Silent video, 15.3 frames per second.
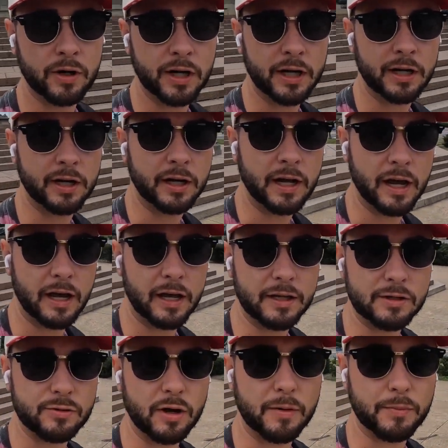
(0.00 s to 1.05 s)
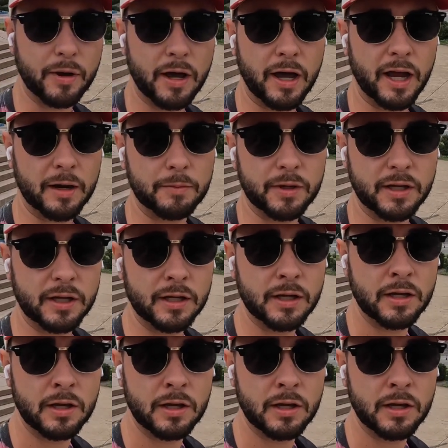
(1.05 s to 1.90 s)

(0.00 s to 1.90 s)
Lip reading: here, guys, right behind me,